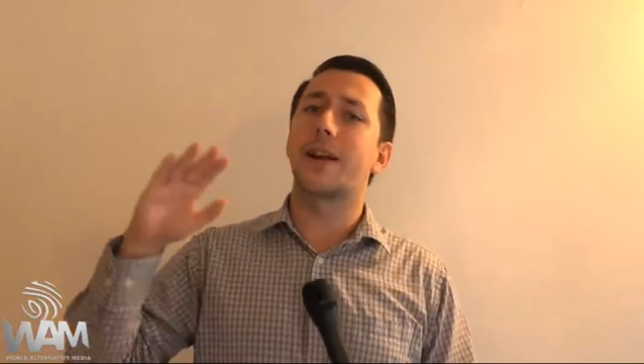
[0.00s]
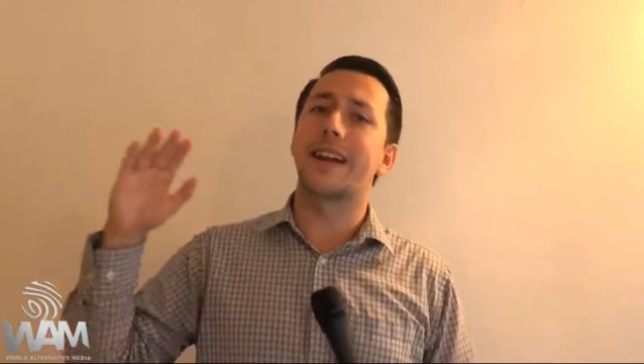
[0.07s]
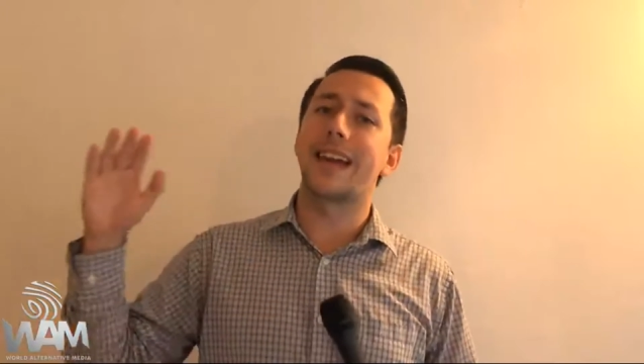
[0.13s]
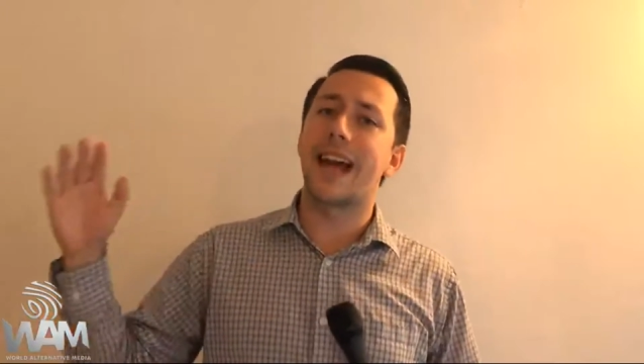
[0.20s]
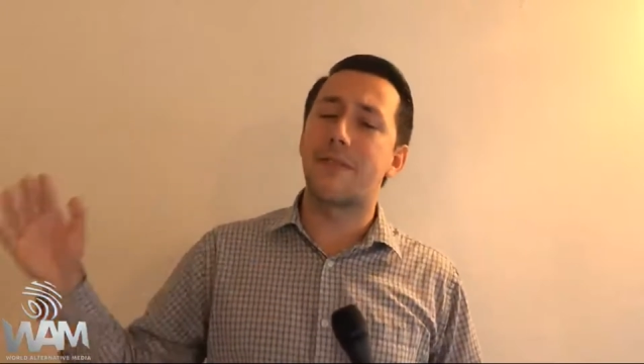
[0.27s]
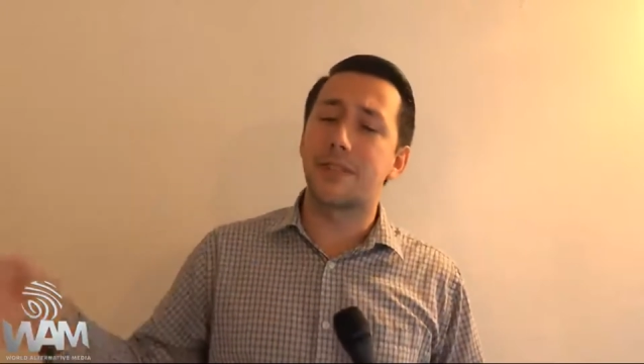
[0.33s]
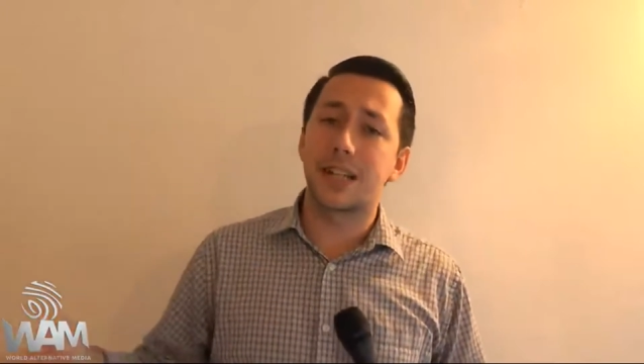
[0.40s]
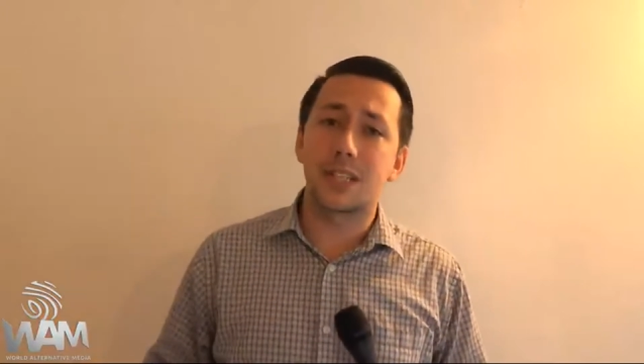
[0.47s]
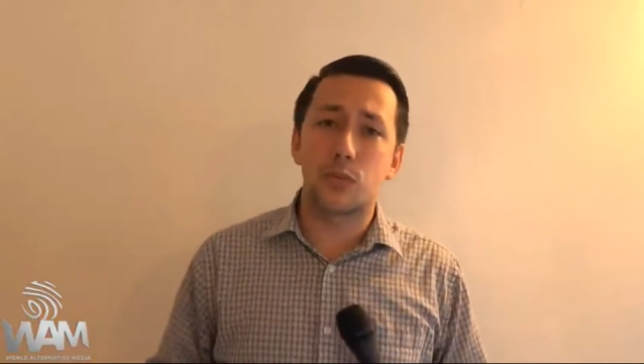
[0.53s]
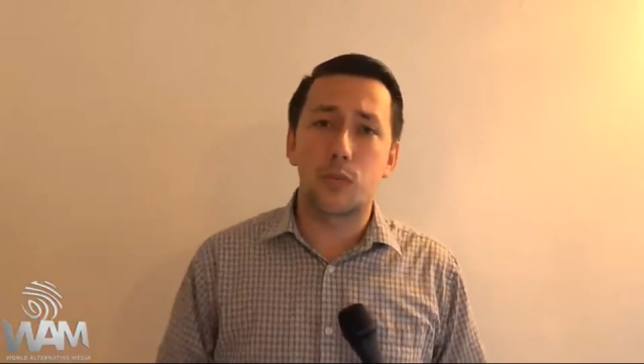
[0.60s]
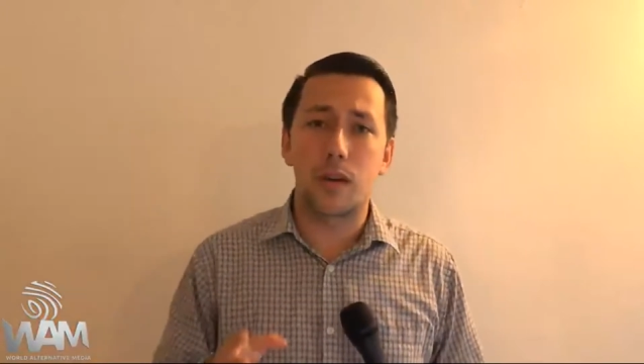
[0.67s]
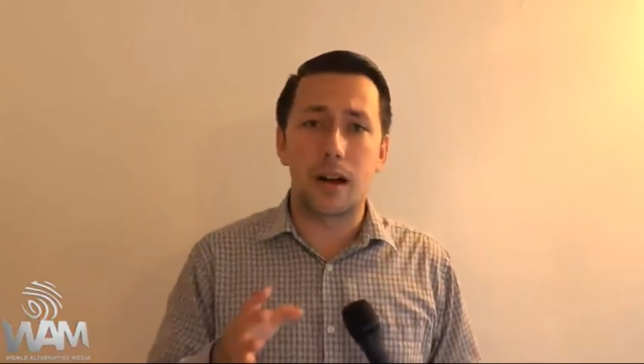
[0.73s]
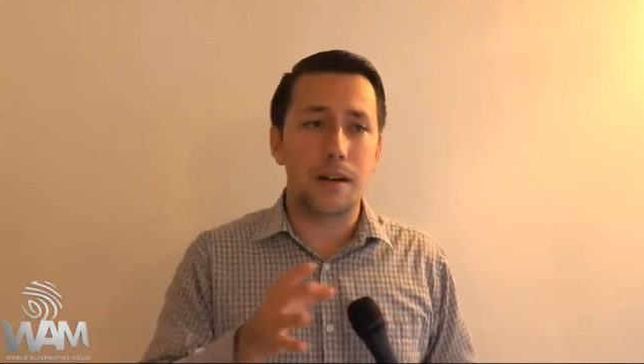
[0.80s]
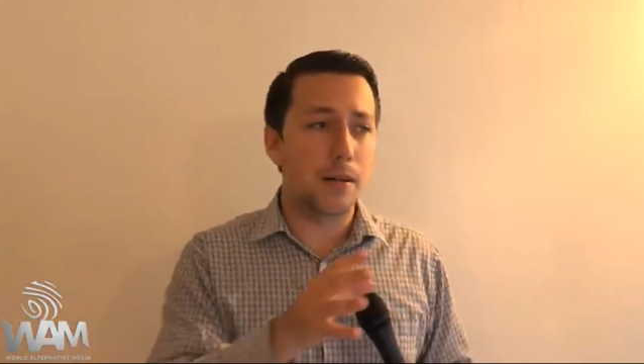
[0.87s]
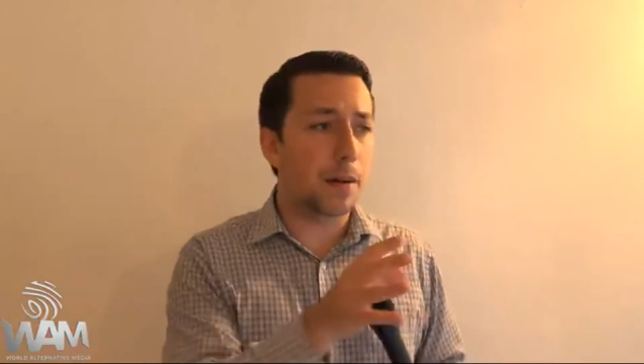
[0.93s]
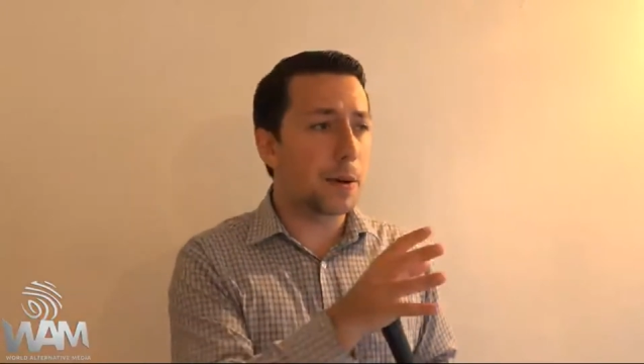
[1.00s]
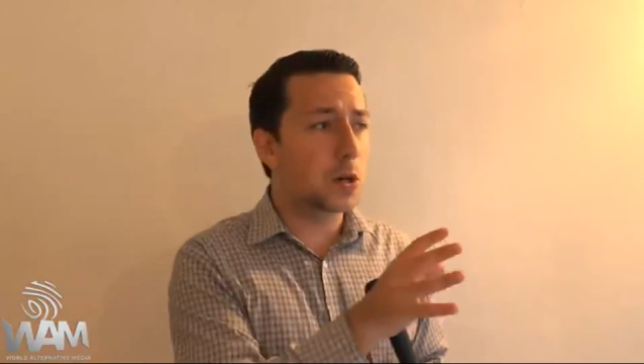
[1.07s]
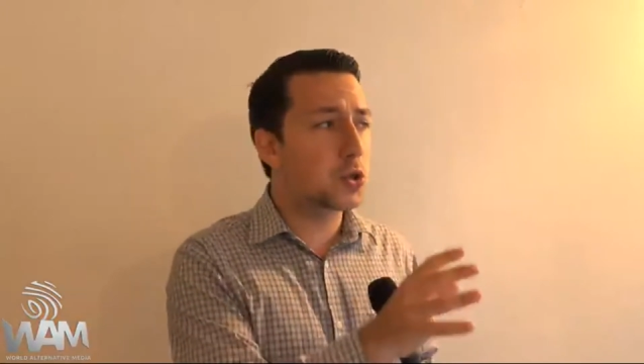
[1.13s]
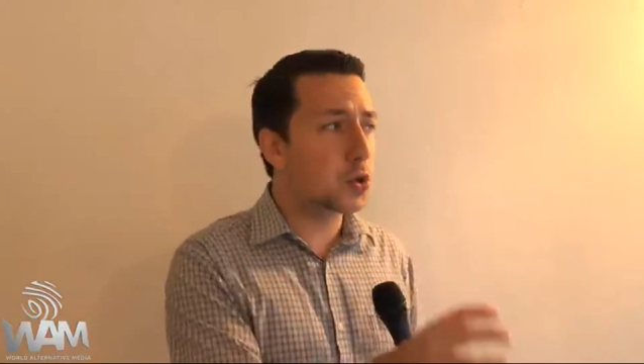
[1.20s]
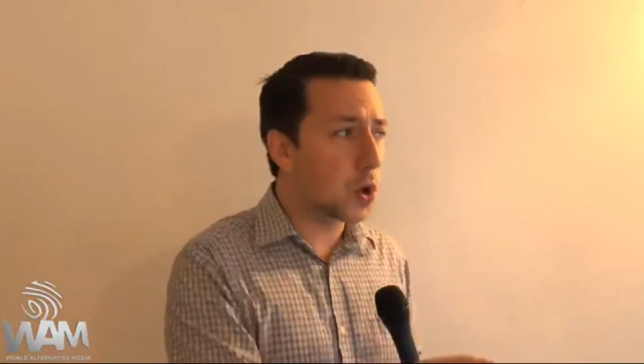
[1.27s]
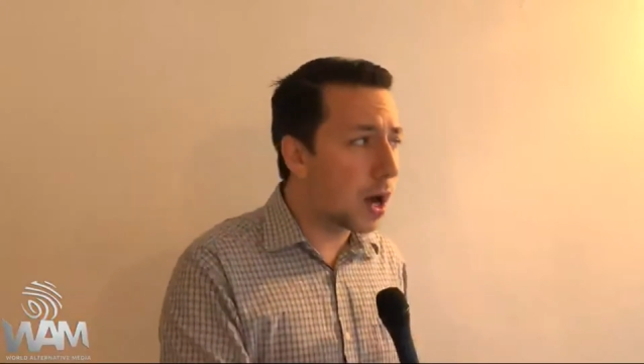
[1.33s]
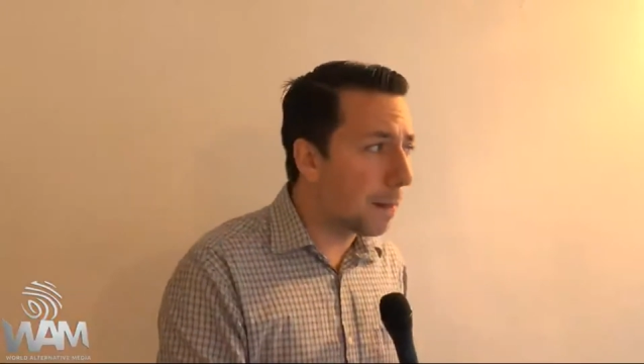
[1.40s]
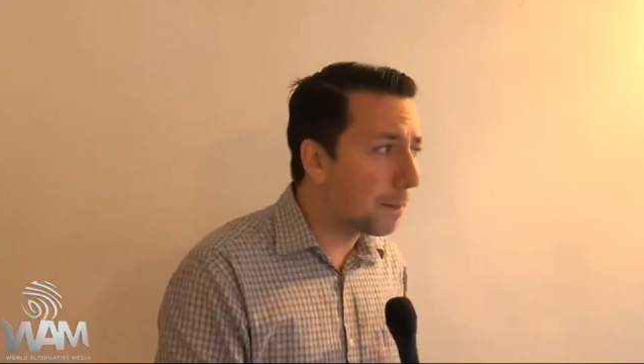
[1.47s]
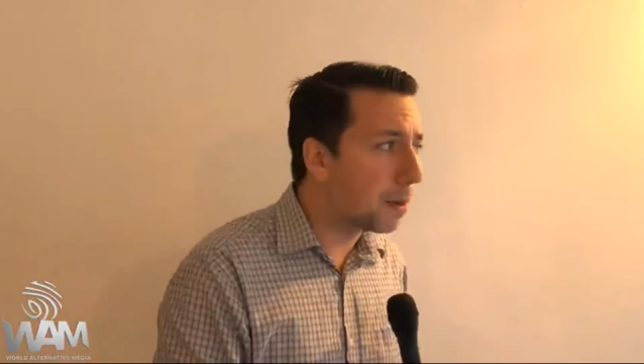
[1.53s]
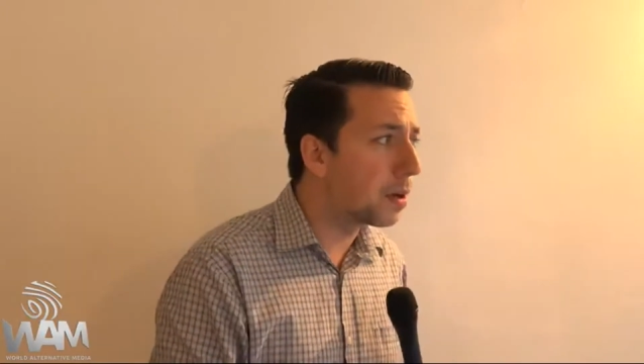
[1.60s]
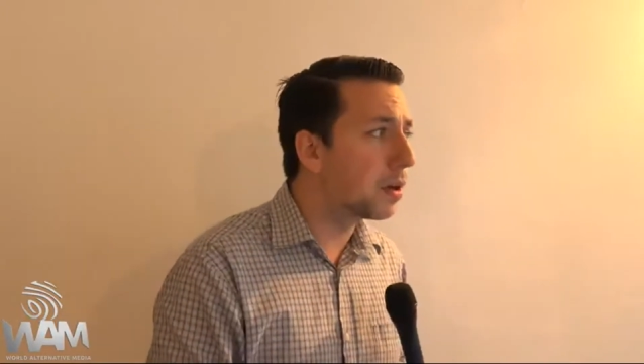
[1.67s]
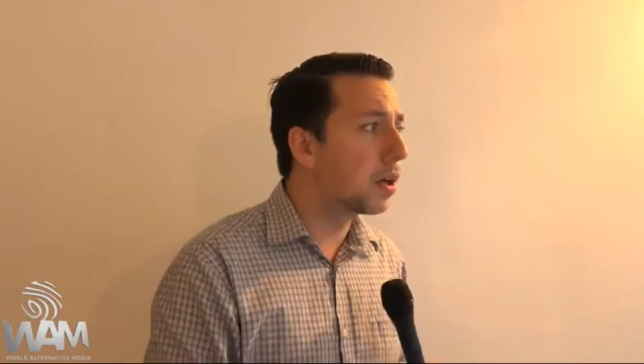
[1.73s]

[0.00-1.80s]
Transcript: any evidence about Trump